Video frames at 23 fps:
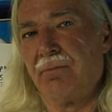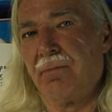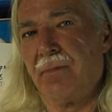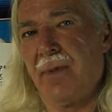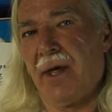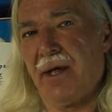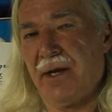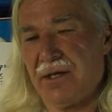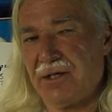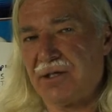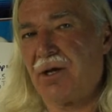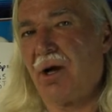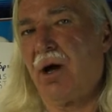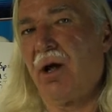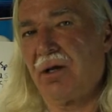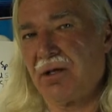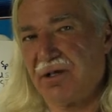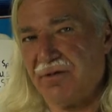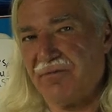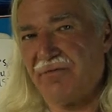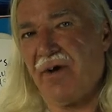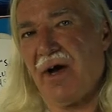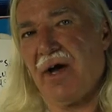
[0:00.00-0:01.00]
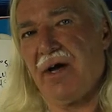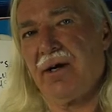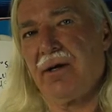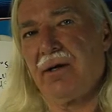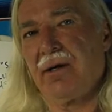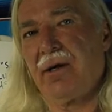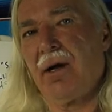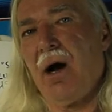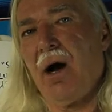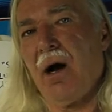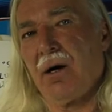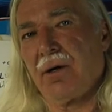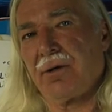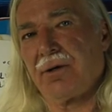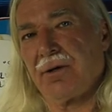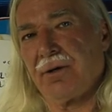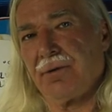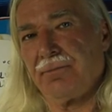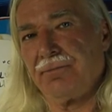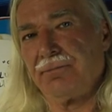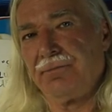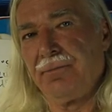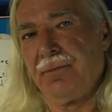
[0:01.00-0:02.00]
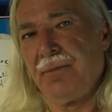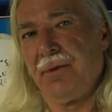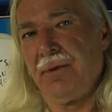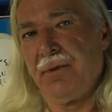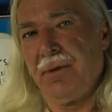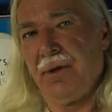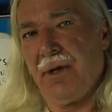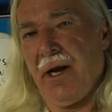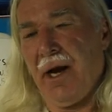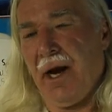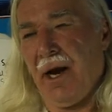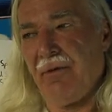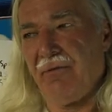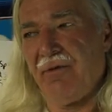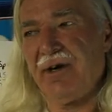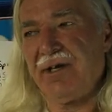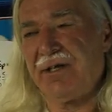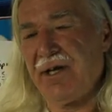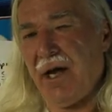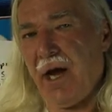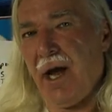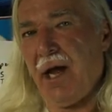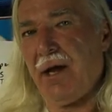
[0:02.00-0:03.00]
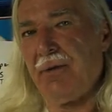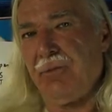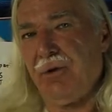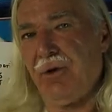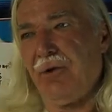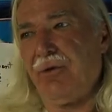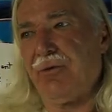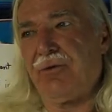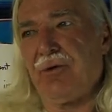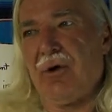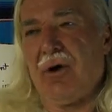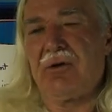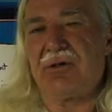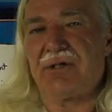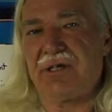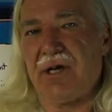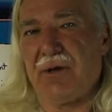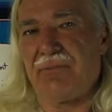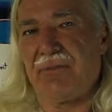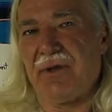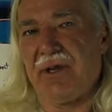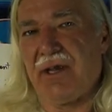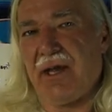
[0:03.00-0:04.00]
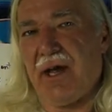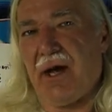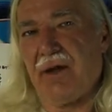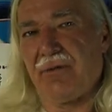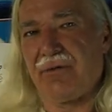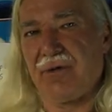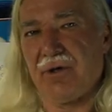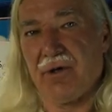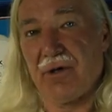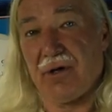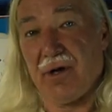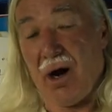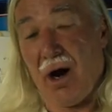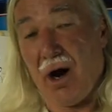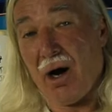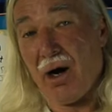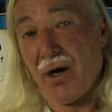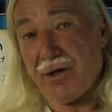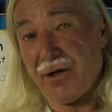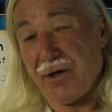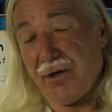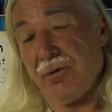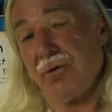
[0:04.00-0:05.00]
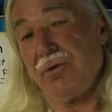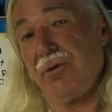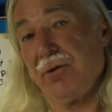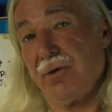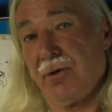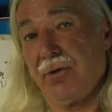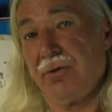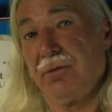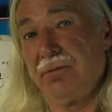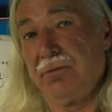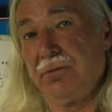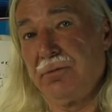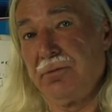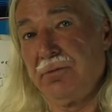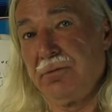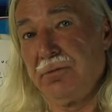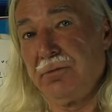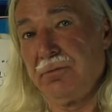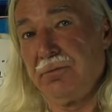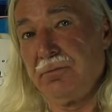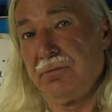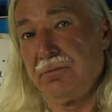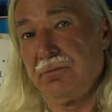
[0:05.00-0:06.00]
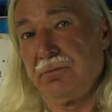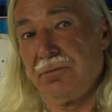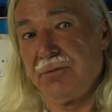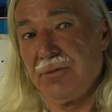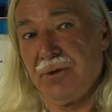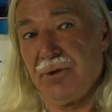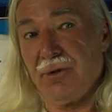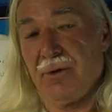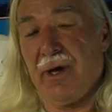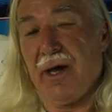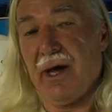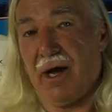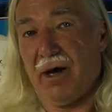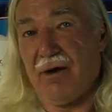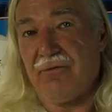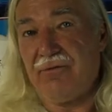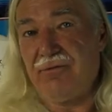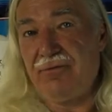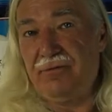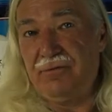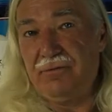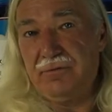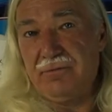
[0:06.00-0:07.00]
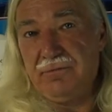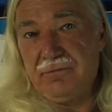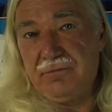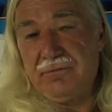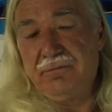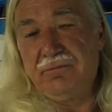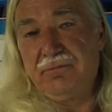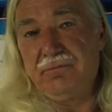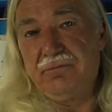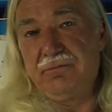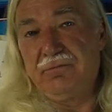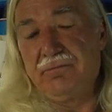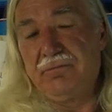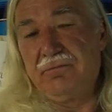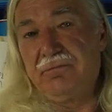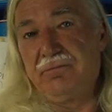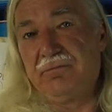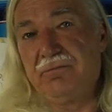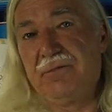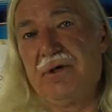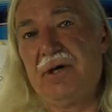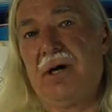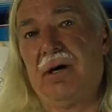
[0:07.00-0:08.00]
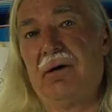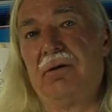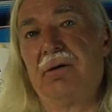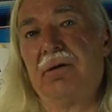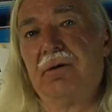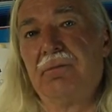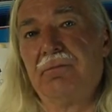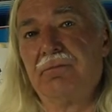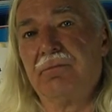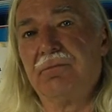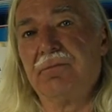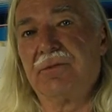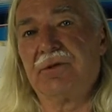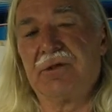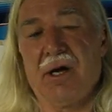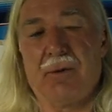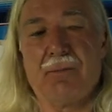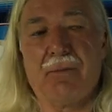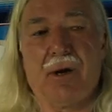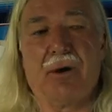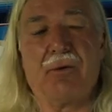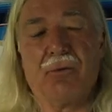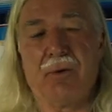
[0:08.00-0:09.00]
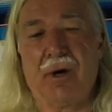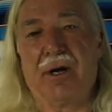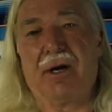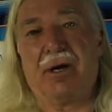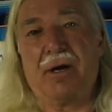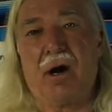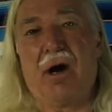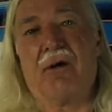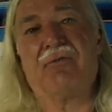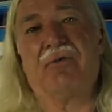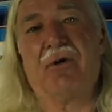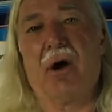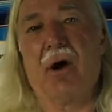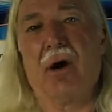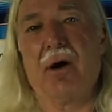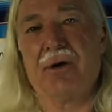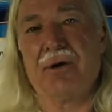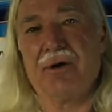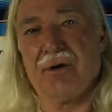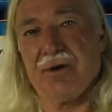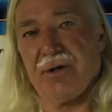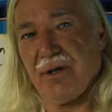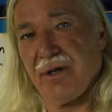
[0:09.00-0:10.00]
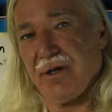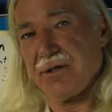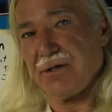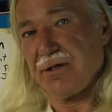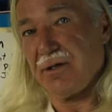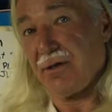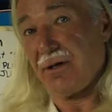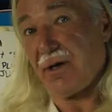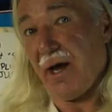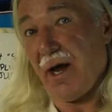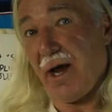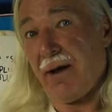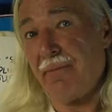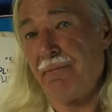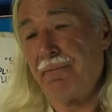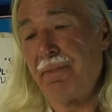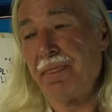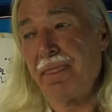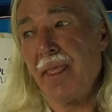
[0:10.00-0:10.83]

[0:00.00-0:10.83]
And it's called divide and conquer. Every time you throw something out there to argue you have, you know, somebody running off to argue this, okay?